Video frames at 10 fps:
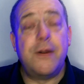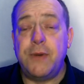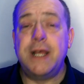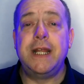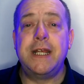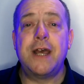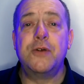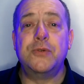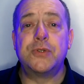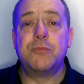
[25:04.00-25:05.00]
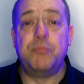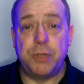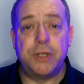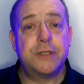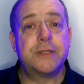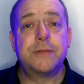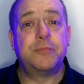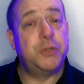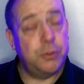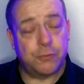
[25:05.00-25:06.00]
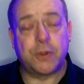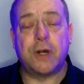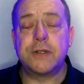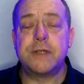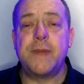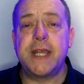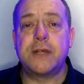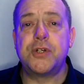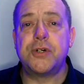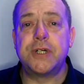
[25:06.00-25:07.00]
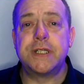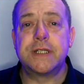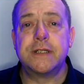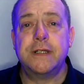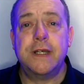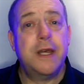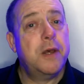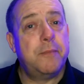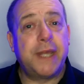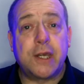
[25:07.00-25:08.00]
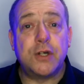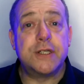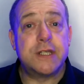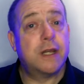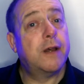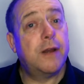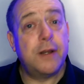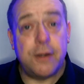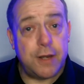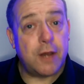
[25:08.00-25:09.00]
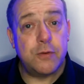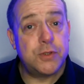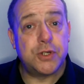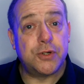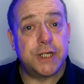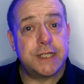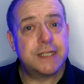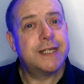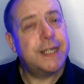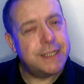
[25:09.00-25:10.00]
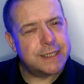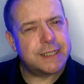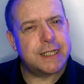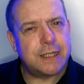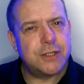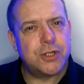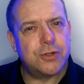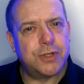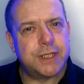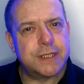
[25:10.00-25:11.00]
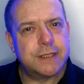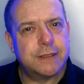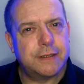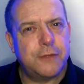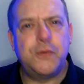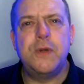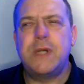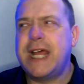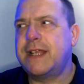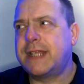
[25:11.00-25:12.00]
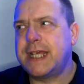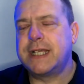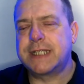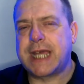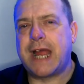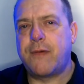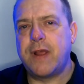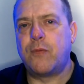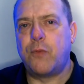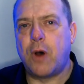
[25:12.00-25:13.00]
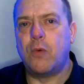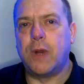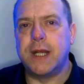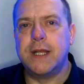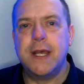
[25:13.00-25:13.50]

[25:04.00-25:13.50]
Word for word: really don't. But you've got to make a choice because no choice is still a choice. If you let things carry on rolling